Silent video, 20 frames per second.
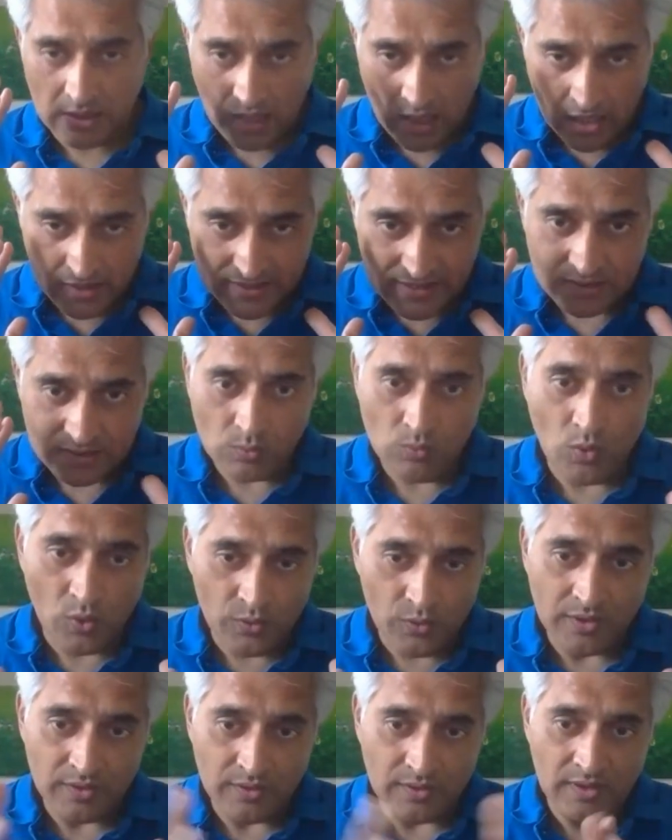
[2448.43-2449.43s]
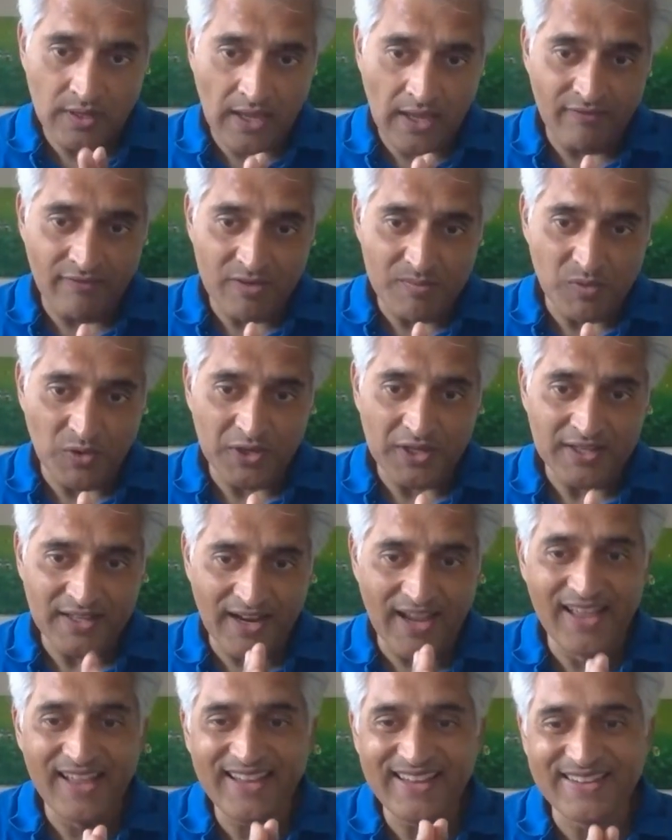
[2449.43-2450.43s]
I need to warn everybody
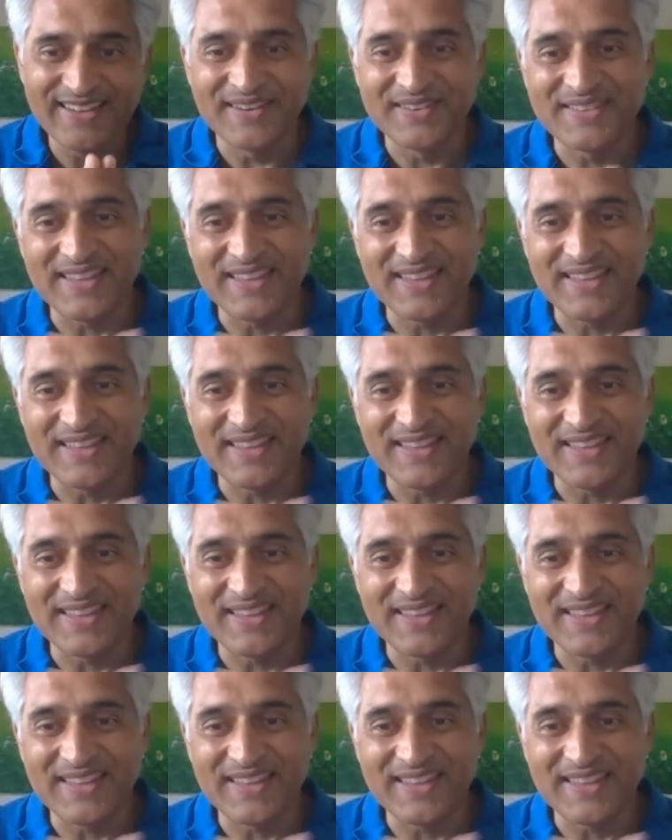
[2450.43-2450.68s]
that, you know,